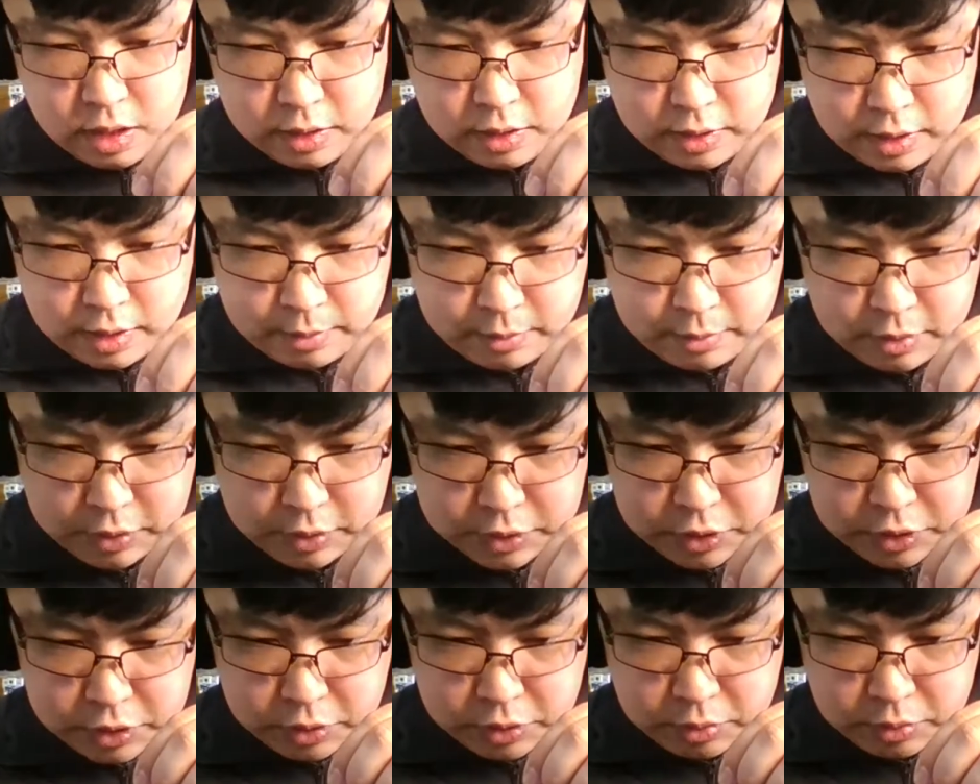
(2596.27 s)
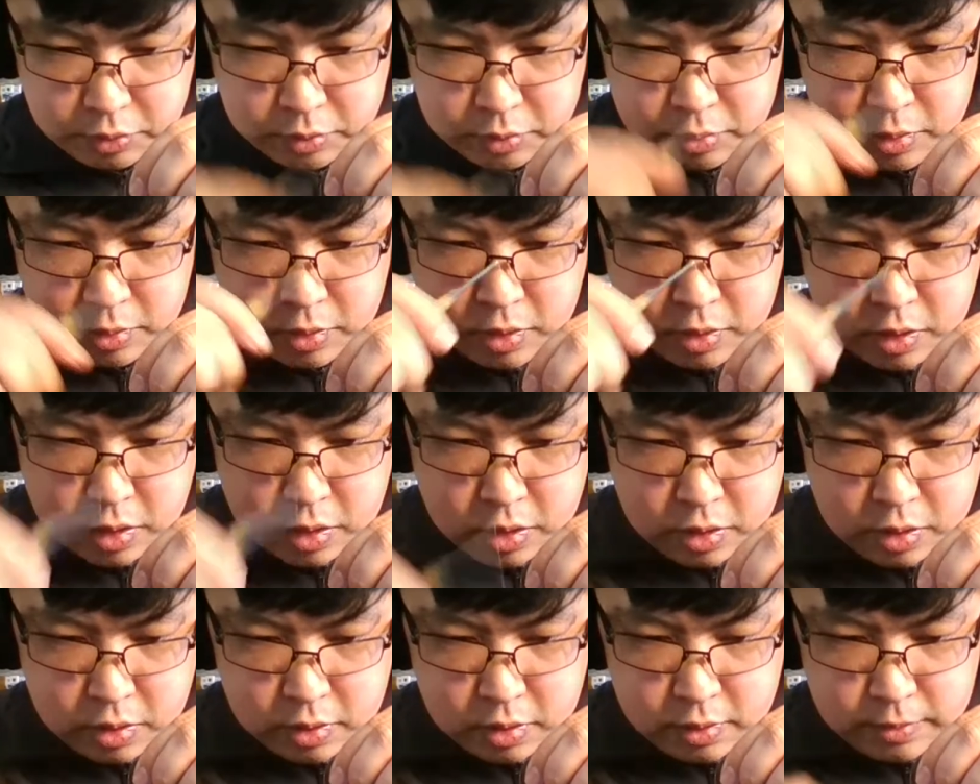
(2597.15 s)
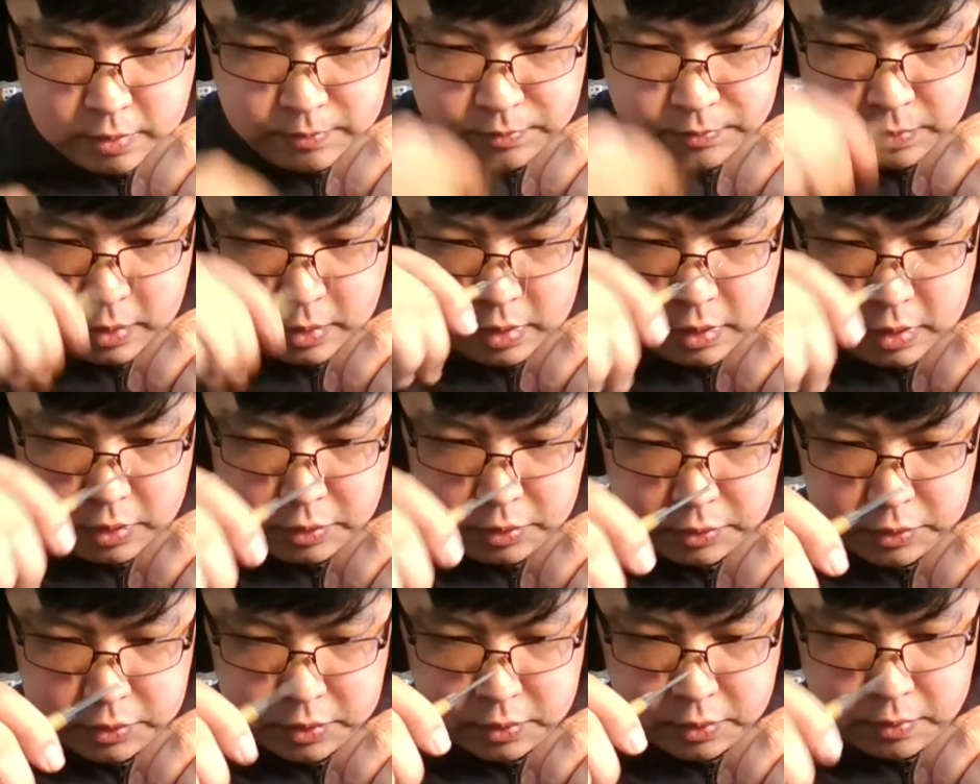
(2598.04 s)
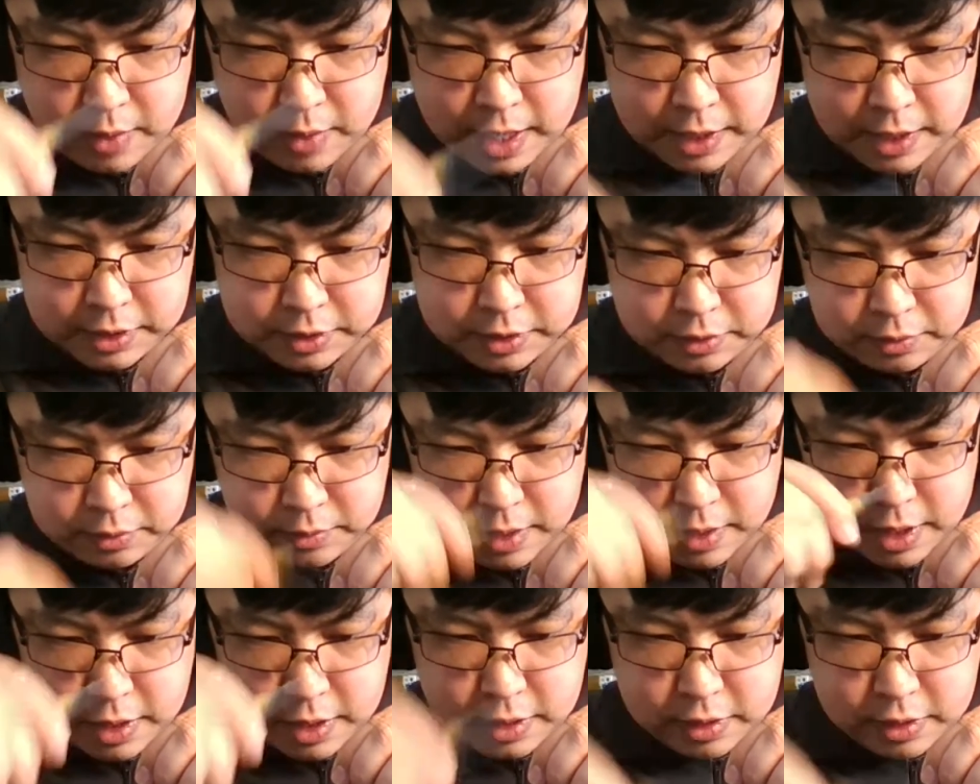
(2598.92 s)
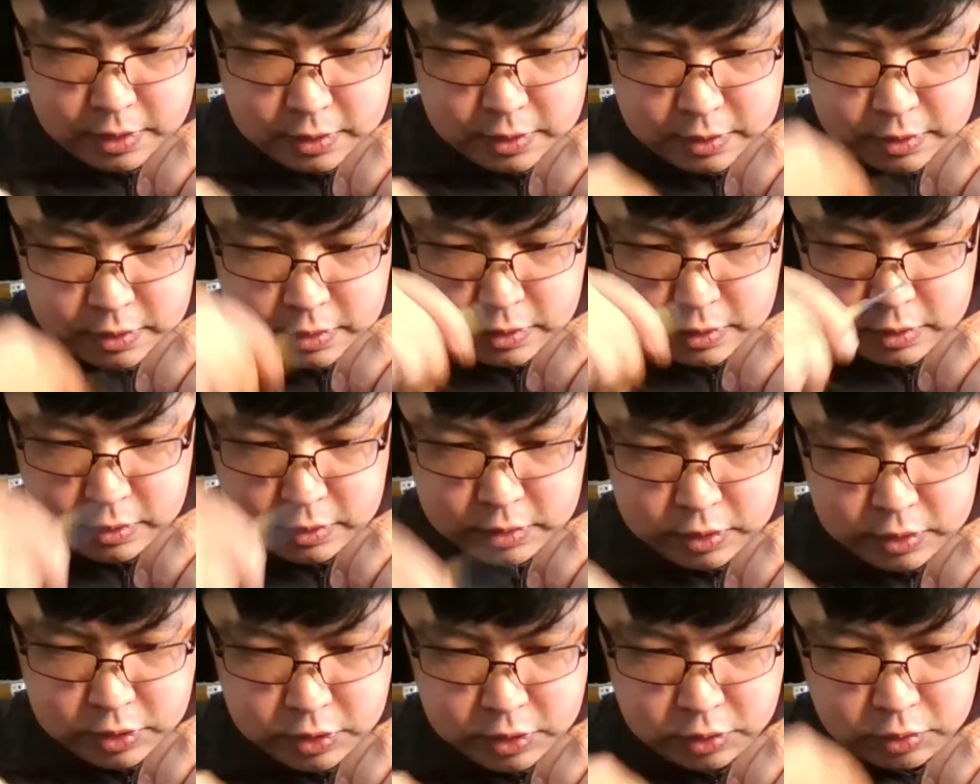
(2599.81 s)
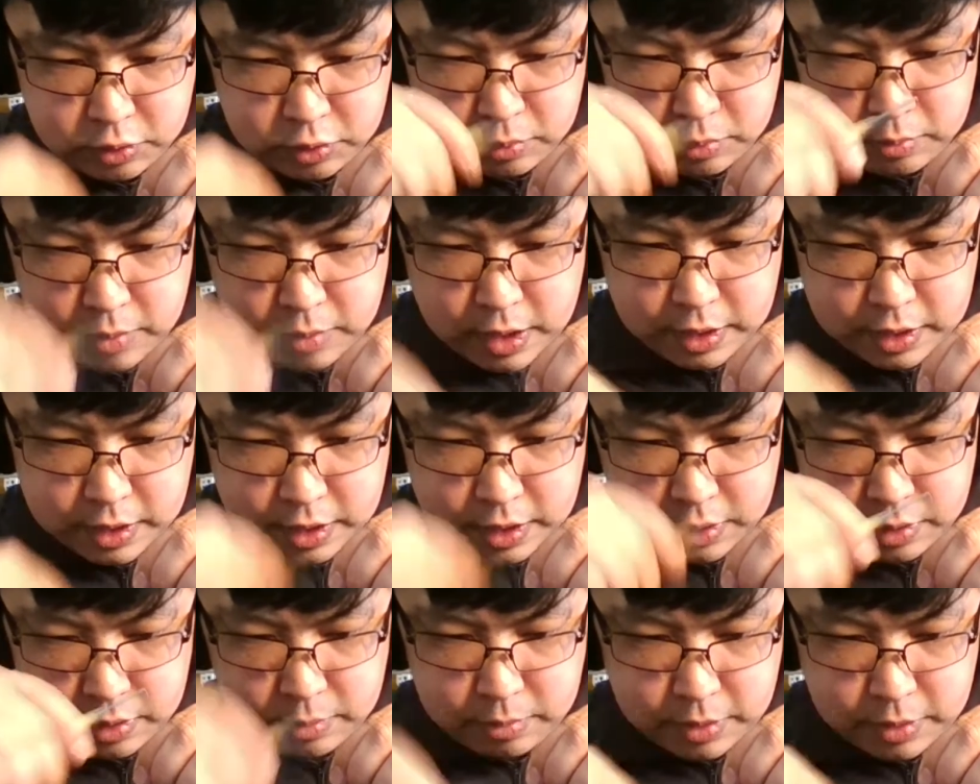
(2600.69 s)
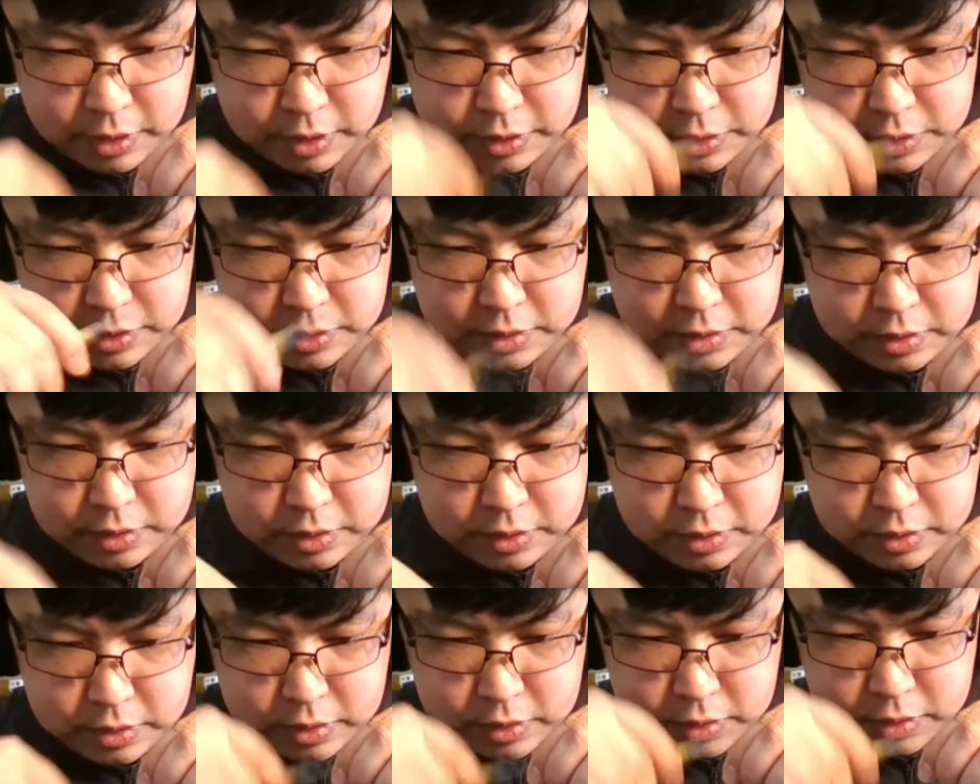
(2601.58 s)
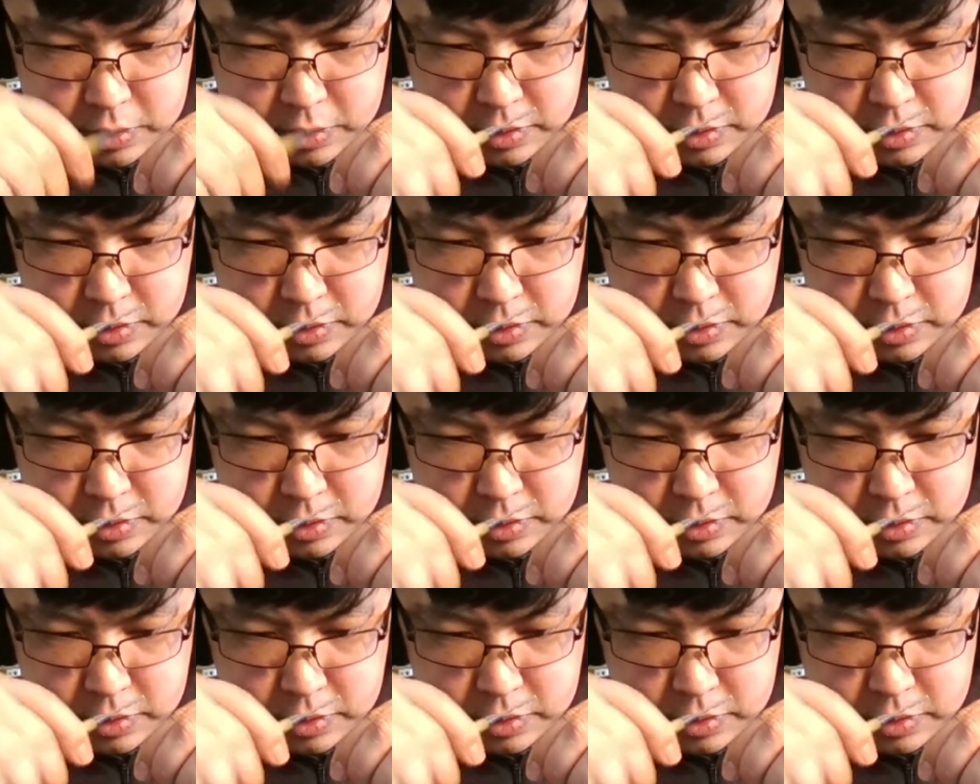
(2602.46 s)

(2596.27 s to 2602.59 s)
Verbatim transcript: then I'm going to use the wax thread to bind down the butts.